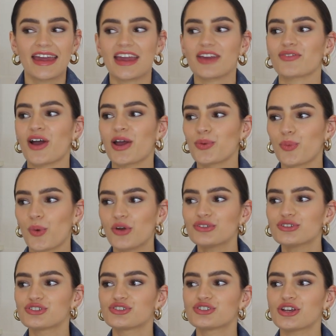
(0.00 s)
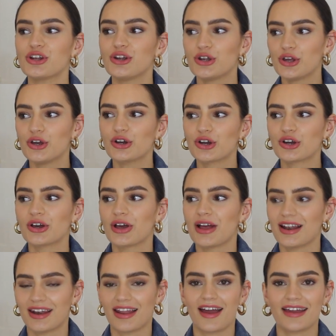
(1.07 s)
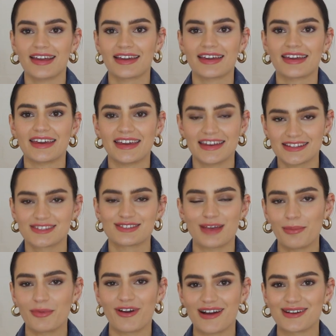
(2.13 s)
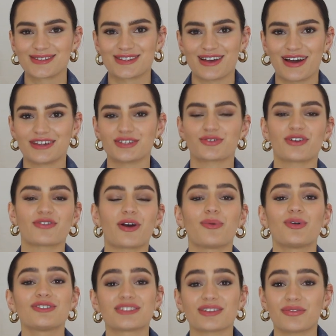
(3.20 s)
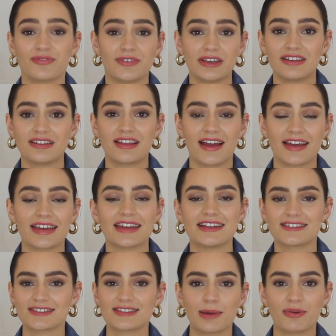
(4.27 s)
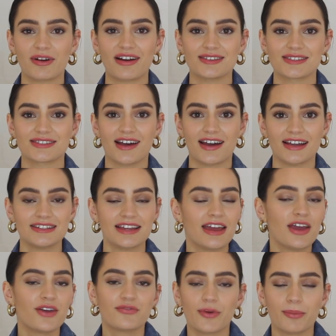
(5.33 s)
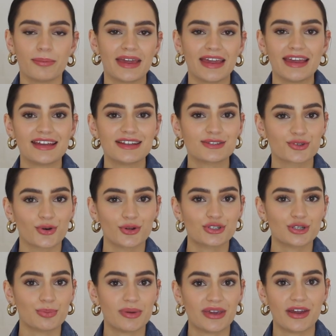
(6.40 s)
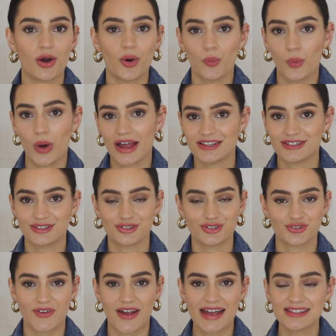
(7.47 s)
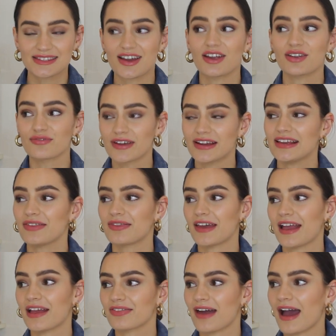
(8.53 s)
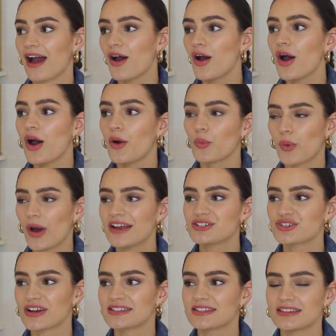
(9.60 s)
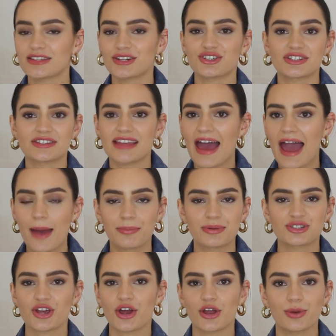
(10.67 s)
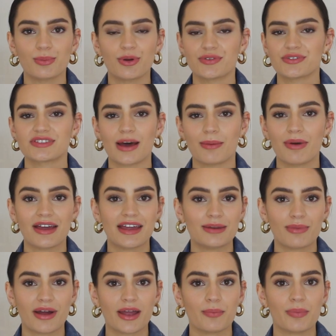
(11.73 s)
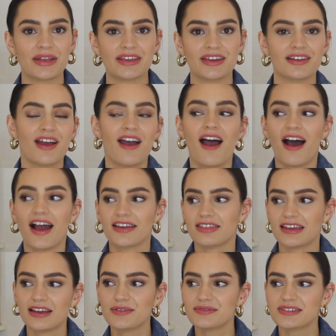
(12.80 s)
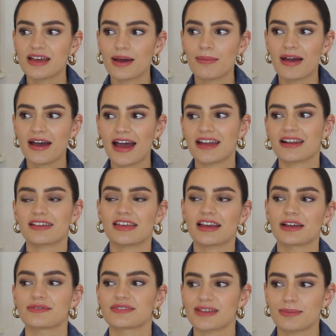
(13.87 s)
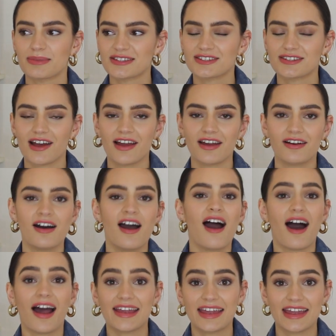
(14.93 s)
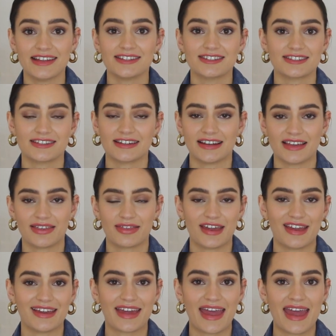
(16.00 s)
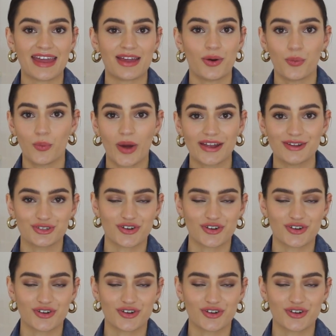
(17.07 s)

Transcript: If I want to look like it's summer outside, or if I want to feel like it's summer outside, for me, it's got to be a white dress. I really think that white dresses are just the epitome of summer, in my opinion. I think of summer and I think of summer style, I instantly think a white